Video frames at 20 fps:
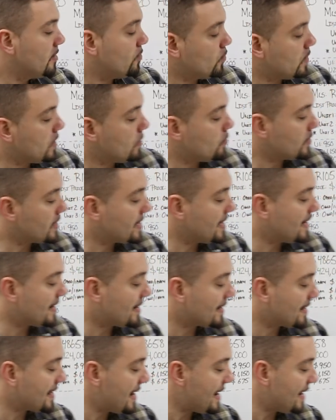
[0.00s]
we would get
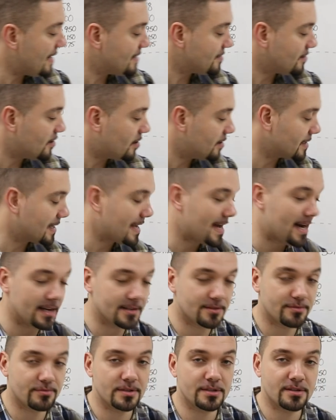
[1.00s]
a cash on
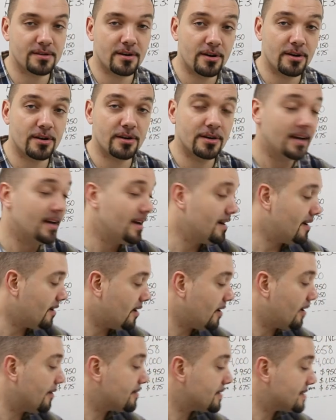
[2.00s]
cash return
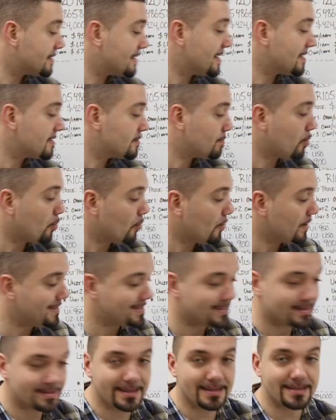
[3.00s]
of
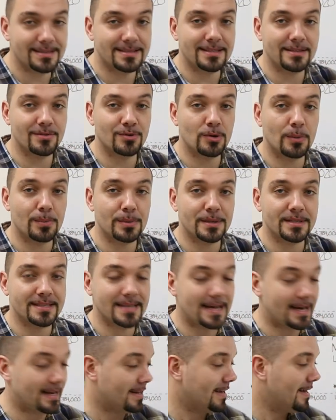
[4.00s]

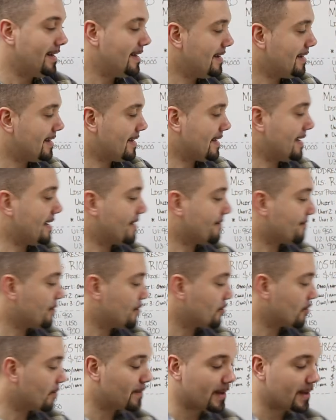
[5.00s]
6.60%. Again, if you're a